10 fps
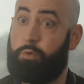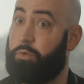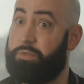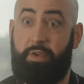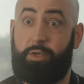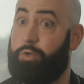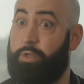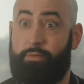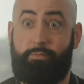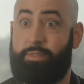
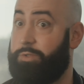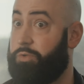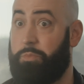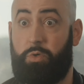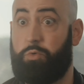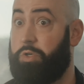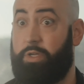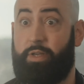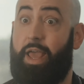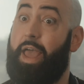cultivation,
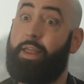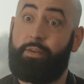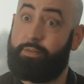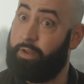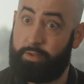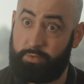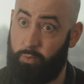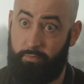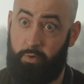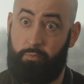distribution, and
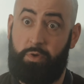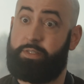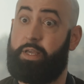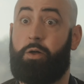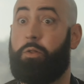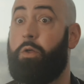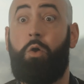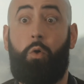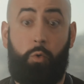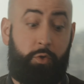non-storefront retail,
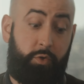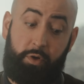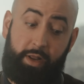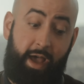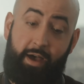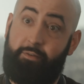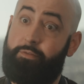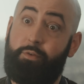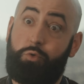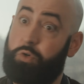or you could
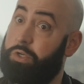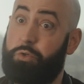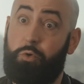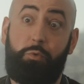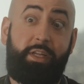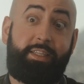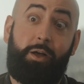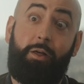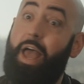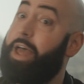have traditional
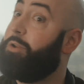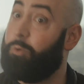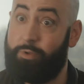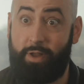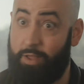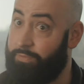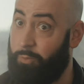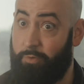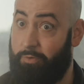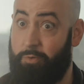retail and
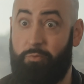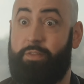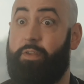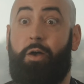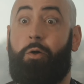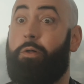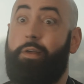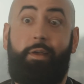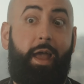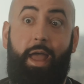non-storefront retail
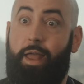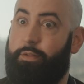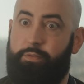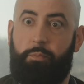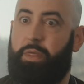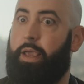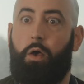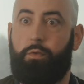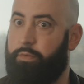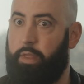and something
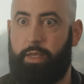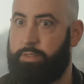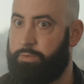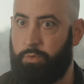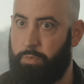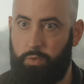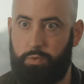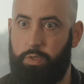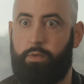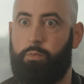else like
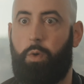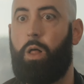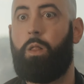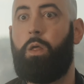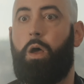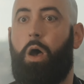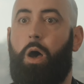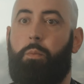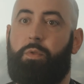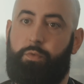distribution as well.
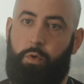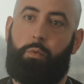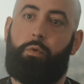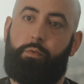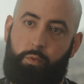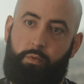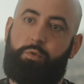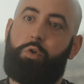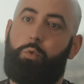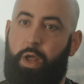And so there's sort
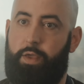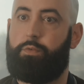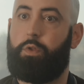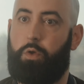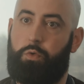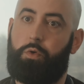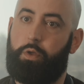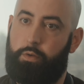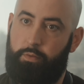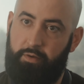of 2 ways, you
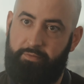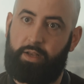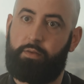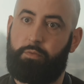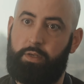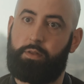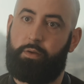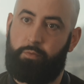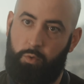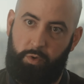could effectively
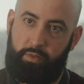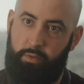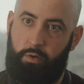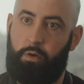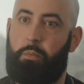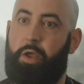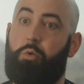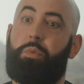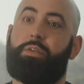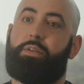deliver with either a
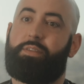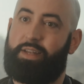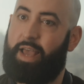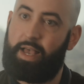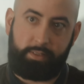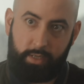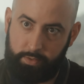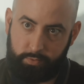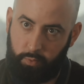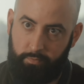micro business that has a
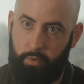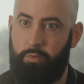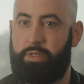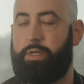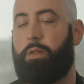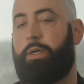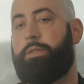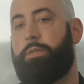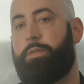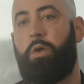non-storefront retail
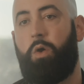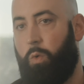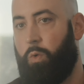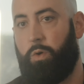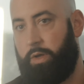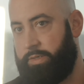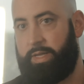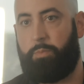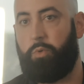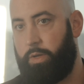license or a
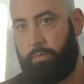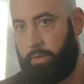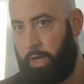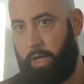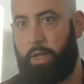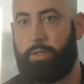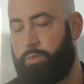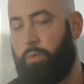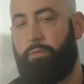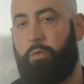separate
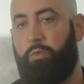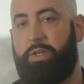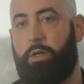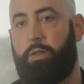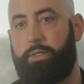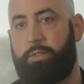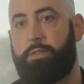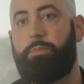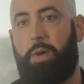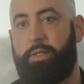non-storefront retail
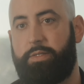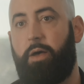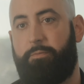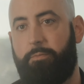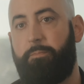license by itself.